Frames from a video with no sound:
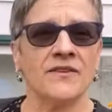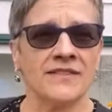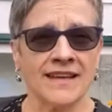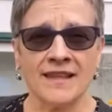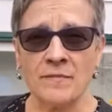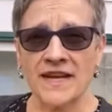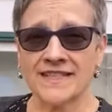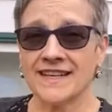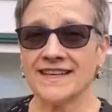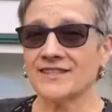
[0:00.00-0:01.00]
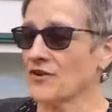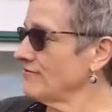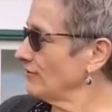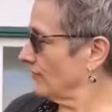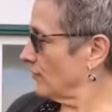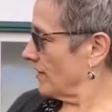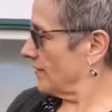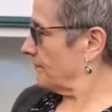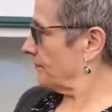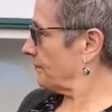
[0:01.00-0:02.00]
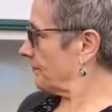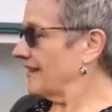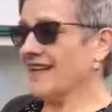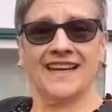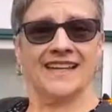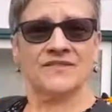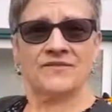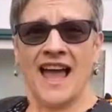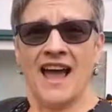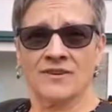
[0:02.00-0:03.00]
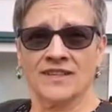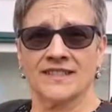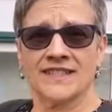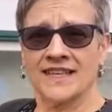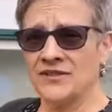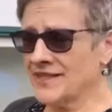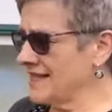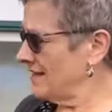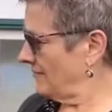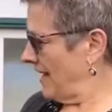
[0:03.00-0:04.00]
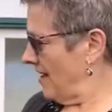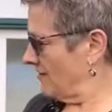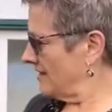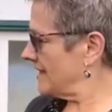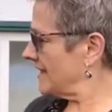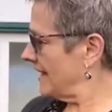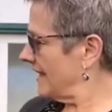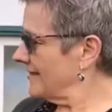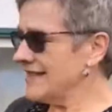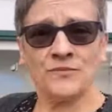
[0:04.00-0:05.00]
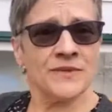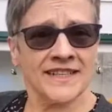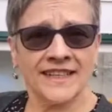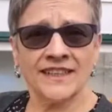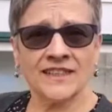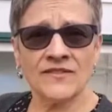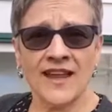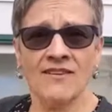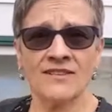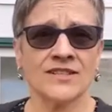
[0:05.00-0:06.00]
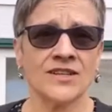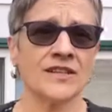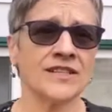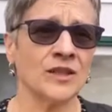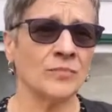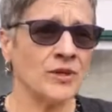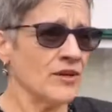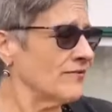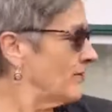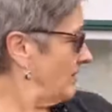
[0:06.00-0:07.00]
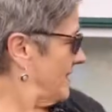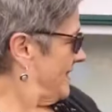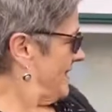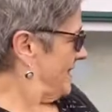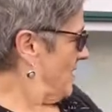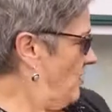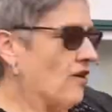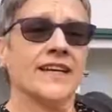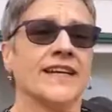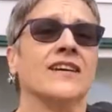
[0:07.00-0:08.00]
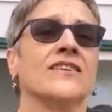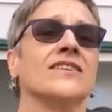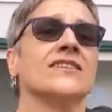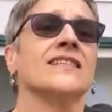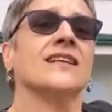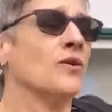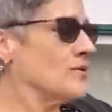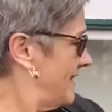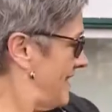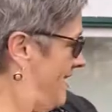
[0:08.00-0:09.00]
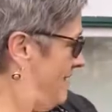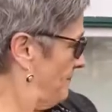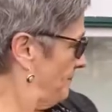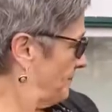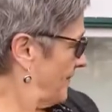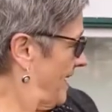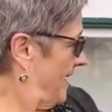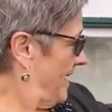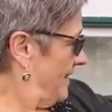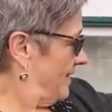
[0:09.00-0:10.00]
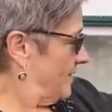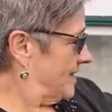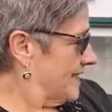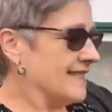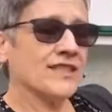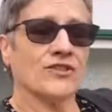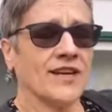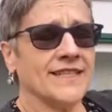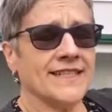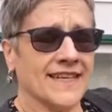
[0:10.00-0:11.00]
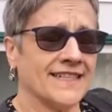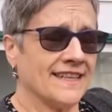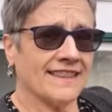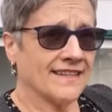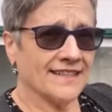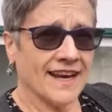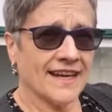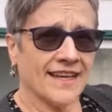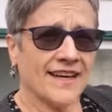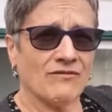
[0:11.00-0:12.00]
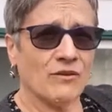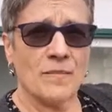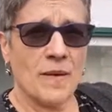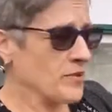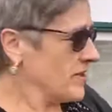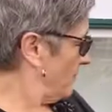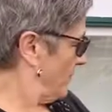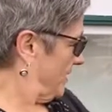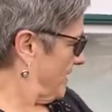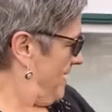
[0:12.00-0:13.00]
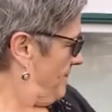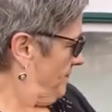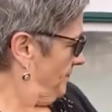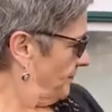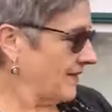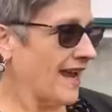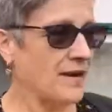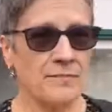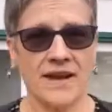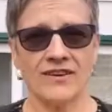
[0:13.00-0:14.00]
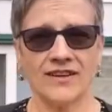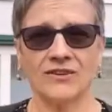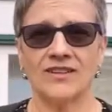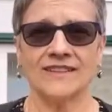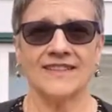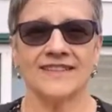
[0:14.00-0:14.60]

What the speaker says: thing that Maisie is grateful for is flowers. Can you see the flowers? These ridiculous flowers are still beautiful. Look at this. Over here, there's celosia. There's these crazy daisy things that I can never remember their real name. And marigolds.